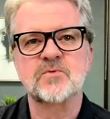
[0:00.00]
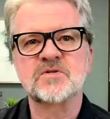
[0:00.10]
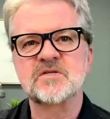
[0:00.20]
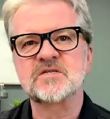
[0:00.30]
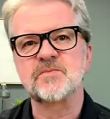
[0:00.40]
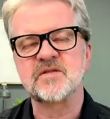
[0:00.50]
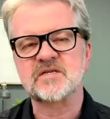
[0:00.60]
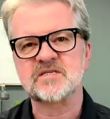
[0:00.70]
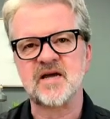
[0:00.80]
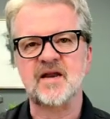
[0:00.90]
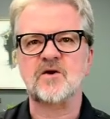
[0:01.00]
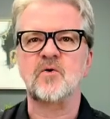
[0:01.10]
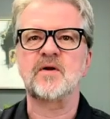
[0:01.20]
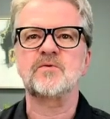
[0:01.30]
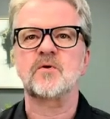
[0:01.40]
system in the state,
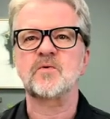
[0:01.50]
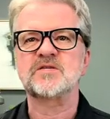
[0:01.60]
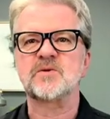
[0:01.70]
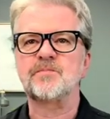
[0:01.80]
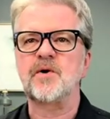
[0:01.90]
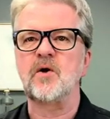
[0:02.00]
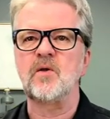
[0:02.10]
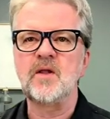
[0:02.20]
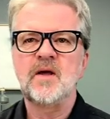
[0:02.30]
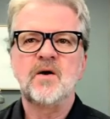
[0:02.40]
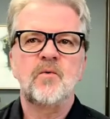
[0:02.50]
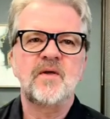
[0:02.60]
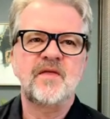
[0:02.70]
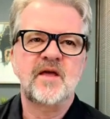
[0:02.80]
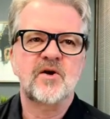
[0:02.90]
according to a recent poll.
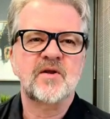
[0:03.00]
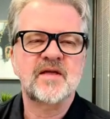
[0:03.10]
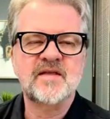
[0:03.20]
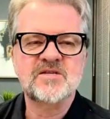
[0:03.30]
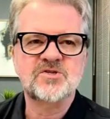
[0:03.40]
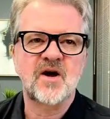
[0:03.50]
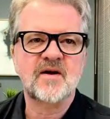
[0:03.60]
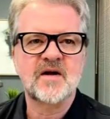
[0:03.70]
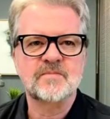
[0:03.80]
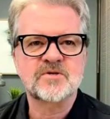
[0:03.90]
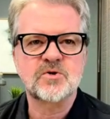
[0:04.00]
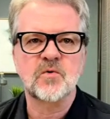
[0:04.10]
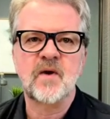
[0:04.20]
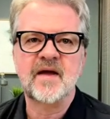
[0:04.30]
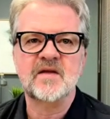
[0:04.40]
When the yearly niche.com school
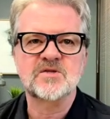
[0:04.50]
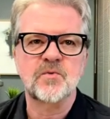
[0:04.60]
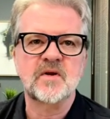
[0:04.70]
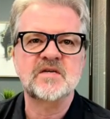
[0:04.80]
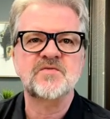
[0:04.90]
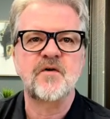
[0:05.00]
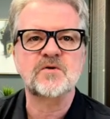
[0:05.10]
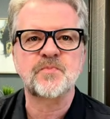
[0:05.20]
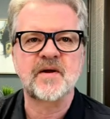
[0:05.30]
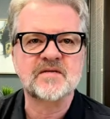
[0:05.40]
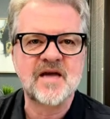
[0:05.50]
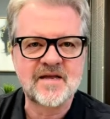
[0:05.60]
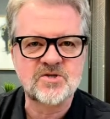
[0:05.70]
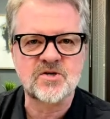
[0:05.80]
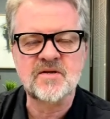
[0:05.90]
rankings are released, folks pay
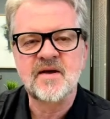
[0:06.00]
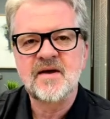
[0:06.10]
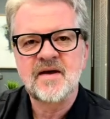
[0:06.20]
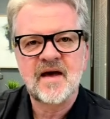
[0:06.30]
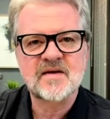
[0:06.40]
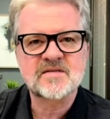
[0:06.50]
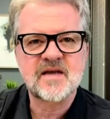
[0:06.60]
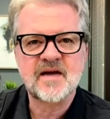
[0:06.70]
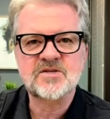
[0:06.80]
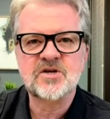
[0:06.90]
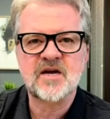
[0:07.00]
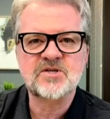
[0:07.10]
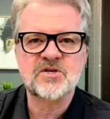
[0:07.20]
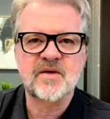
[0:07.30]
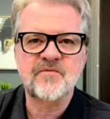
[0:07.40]
attention, as the
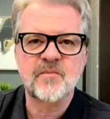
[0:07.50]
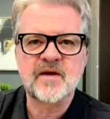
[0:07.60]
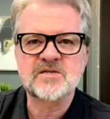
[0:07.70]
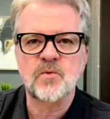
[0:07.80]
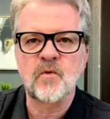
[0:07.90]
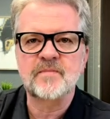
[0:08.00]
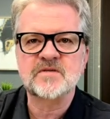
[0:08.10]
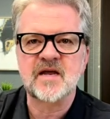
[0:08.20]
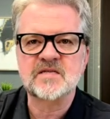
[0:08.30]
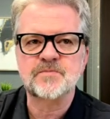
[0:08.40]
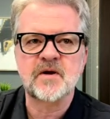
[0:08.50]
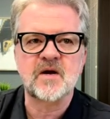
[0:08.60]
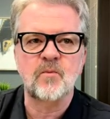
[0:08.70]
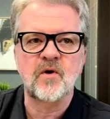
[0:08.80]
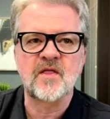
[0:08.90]
education information website has
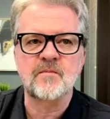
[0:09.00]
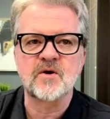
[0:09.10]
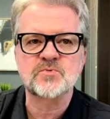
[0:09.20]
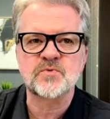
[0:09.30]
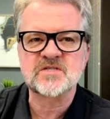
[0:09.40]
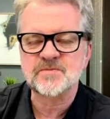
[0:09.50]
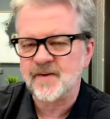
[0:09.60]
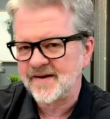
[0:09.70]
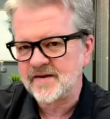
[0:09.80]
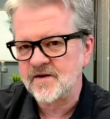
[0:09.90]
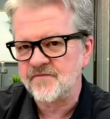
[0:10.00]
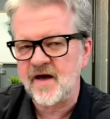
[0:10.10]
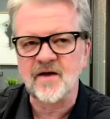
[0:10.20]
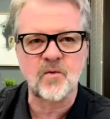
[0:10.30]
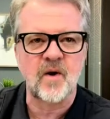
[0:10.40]
become one of the most respected
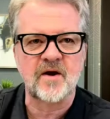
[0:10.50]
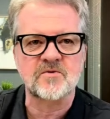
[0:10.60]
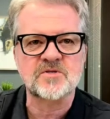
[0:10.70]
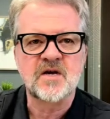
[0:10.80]
evaluators